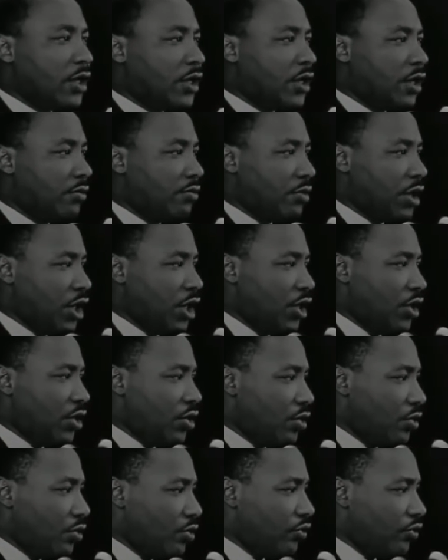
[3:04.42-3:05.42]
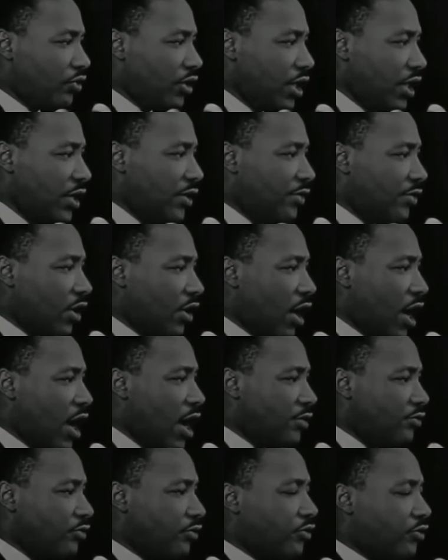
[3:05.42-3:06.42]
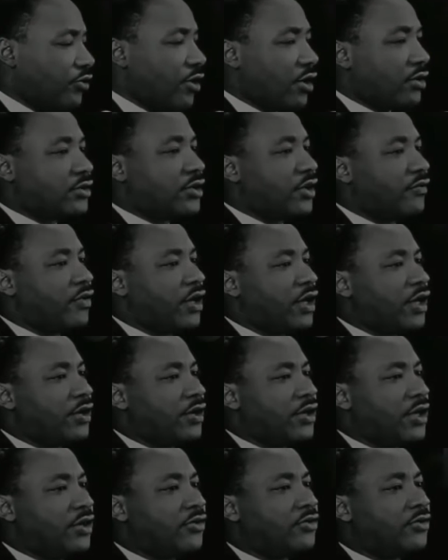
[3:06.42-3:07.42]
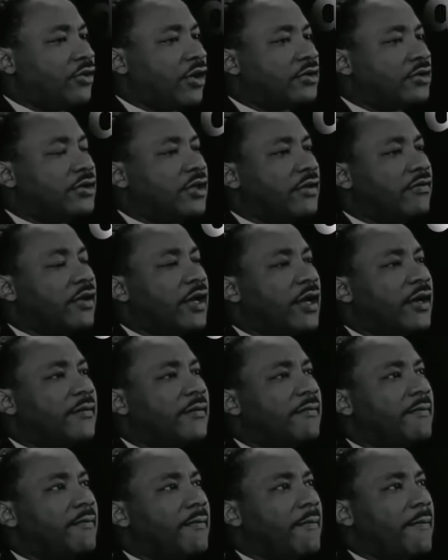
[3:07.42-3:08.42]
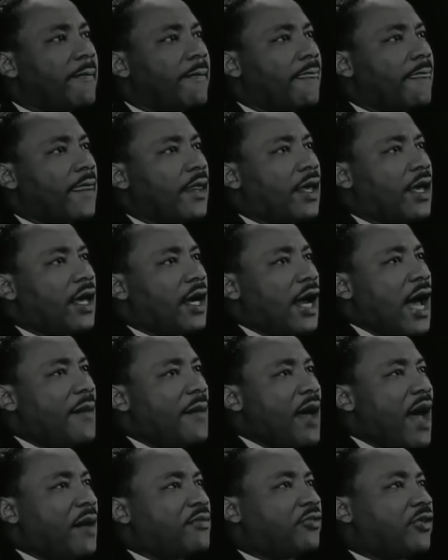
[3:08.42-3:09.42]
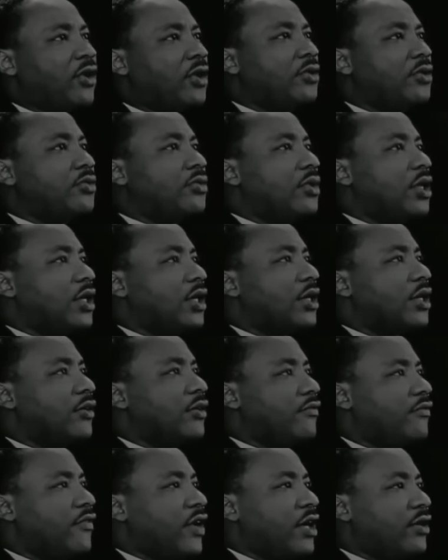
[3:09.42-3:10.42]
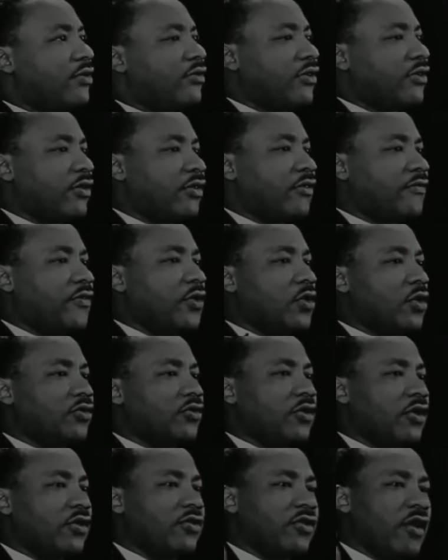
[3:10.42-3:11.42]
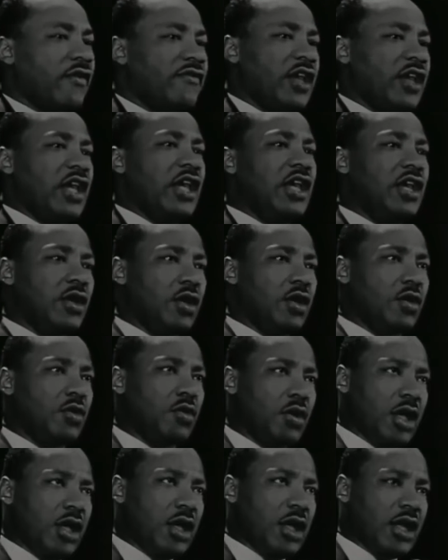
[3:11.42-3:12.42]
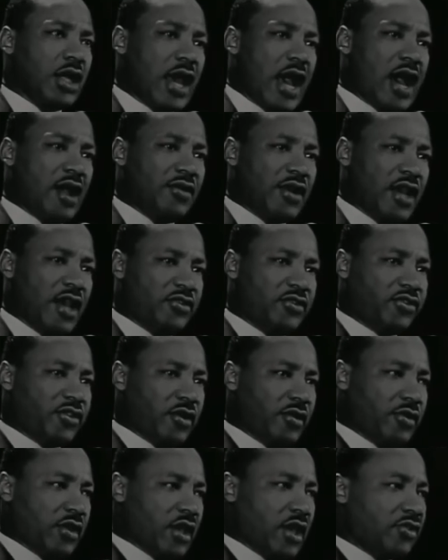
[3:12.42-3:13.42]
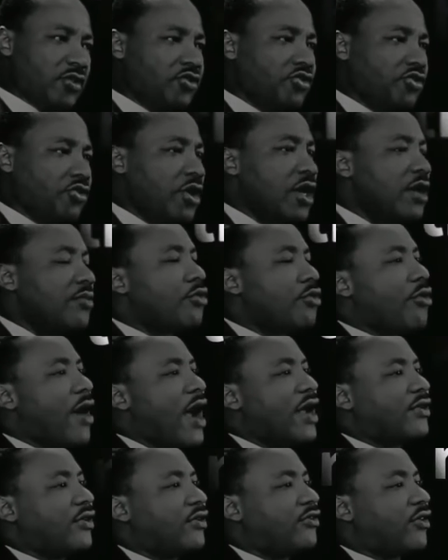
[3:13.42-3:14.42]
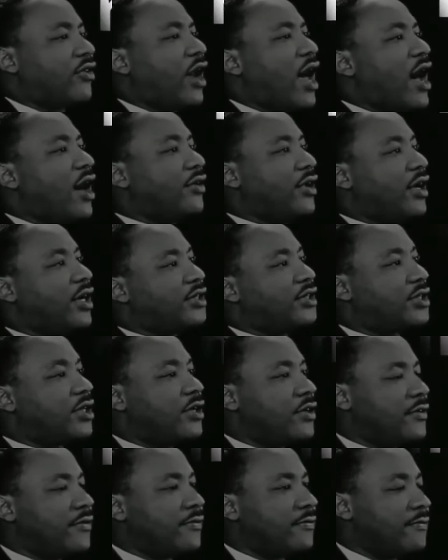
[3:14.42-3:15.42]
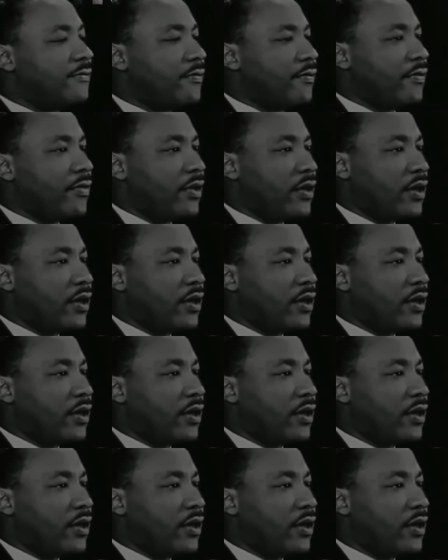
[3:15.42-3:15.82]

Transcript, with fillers: It can be used either constructively or destructively. And I'm absolutely convinced that the forces of ill will in our nation, the extreme rightists in our nation,